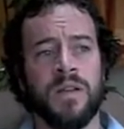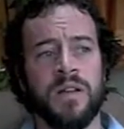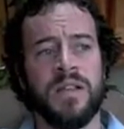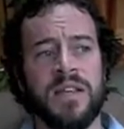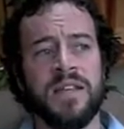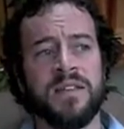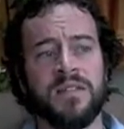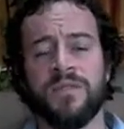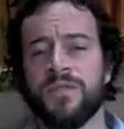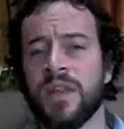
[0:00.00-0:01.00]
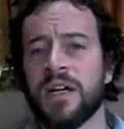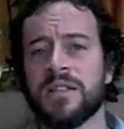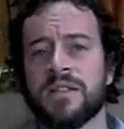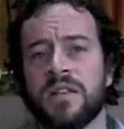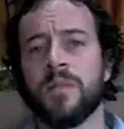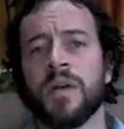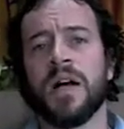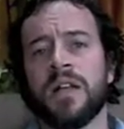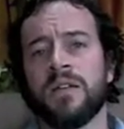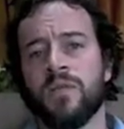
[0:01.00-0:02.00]
need to find some
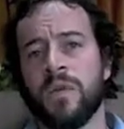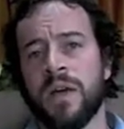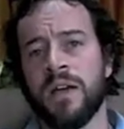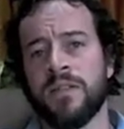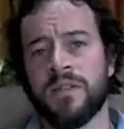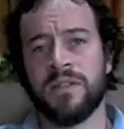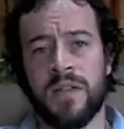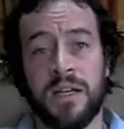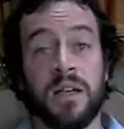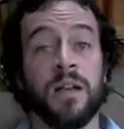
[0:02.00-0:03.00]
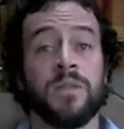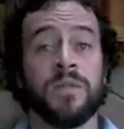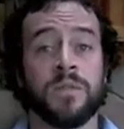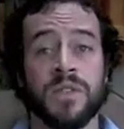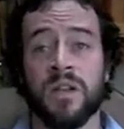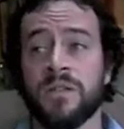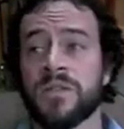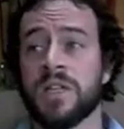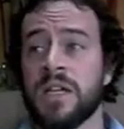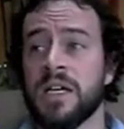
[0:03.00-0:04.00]
kind of way to take care of themselves.
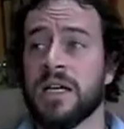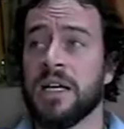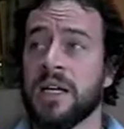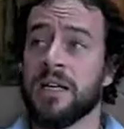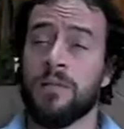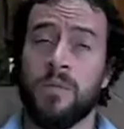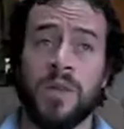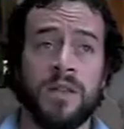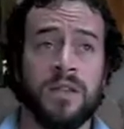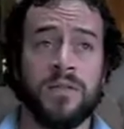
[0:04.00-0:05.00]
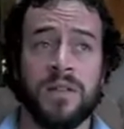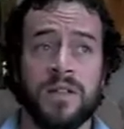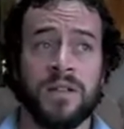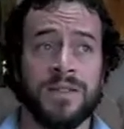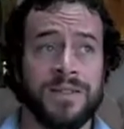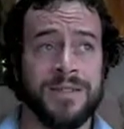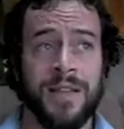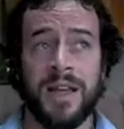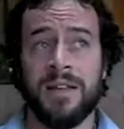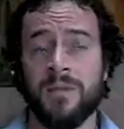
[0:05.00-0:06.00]
And we live in a
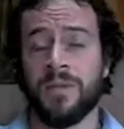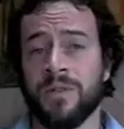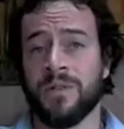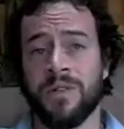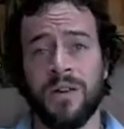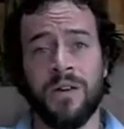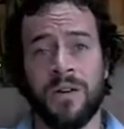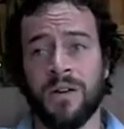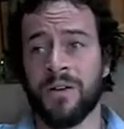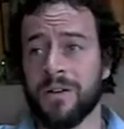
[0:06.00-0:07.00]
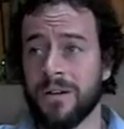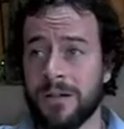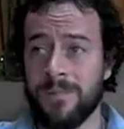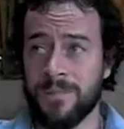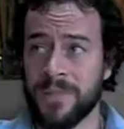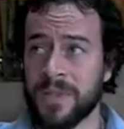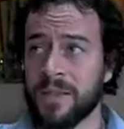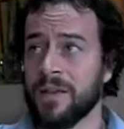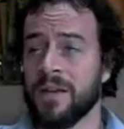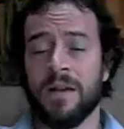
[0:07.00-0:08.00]
society where there are
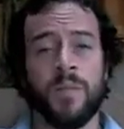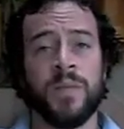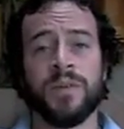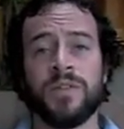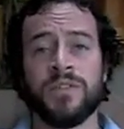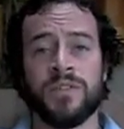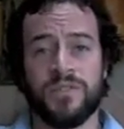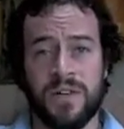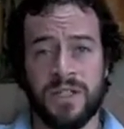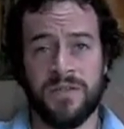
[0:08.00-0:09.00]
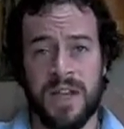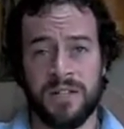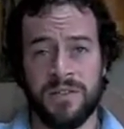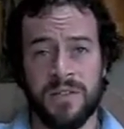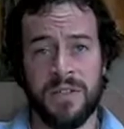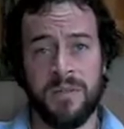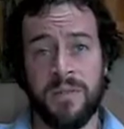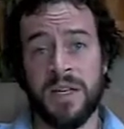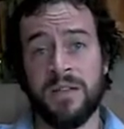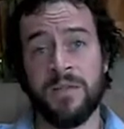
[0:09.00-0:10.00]
a billion stress factors that
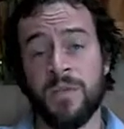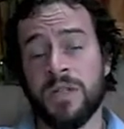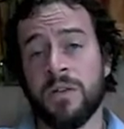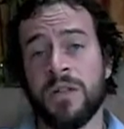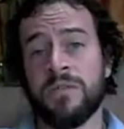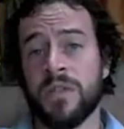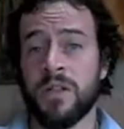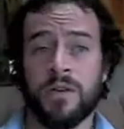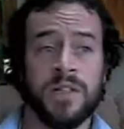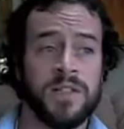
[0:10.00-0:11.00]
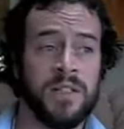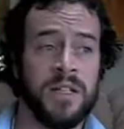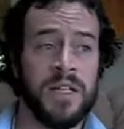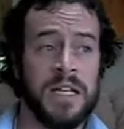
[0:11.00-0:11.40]
many of them we don't even notice. And